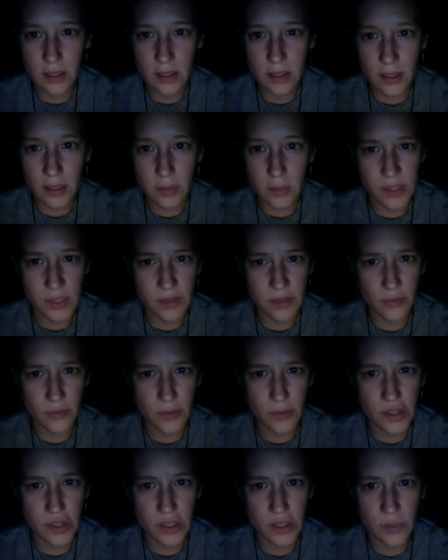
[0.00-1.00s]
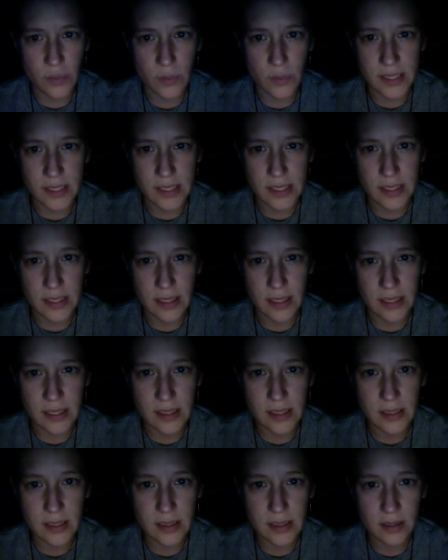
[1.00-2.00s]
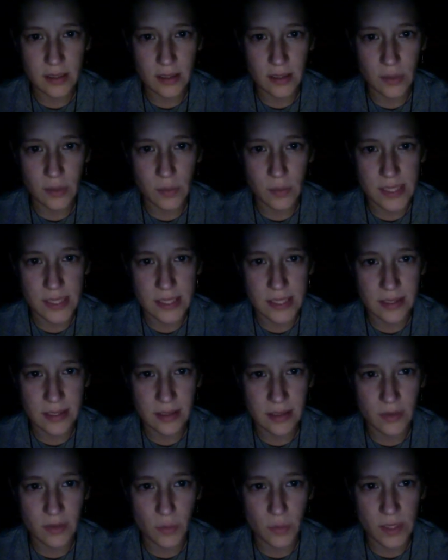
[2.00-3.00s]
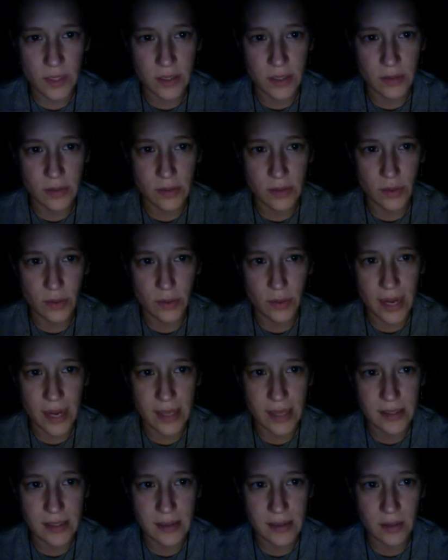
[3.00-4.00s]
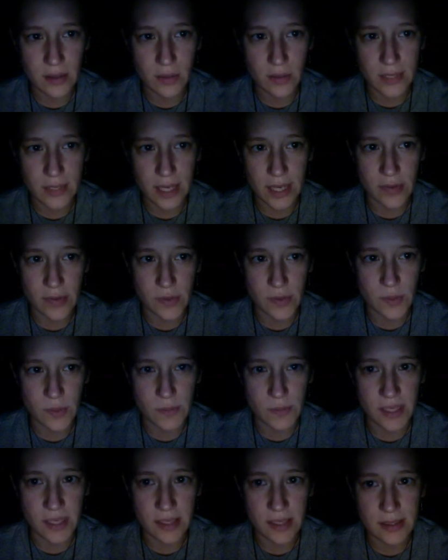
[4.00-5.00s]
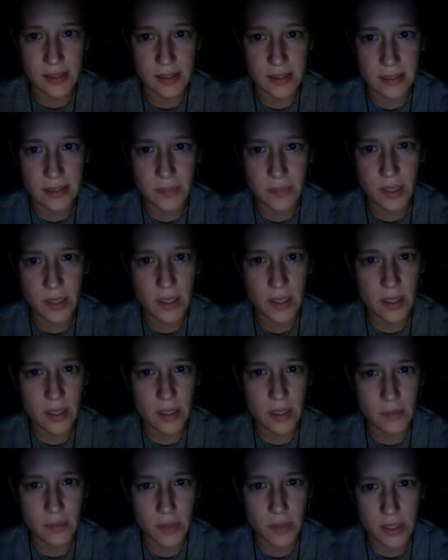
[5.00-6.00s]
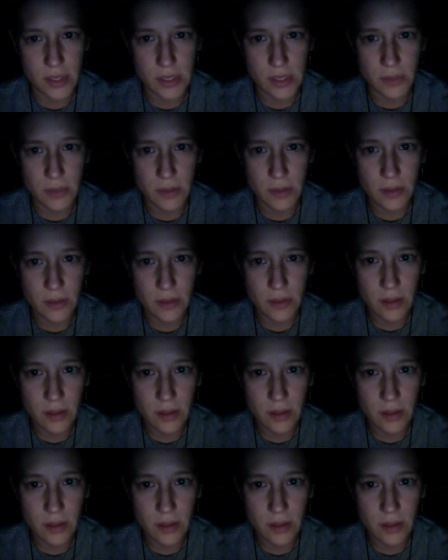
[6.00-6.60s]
It was a frigid, windy night, and the whistling of the wind through the cracks in the old house was making sleep impossible.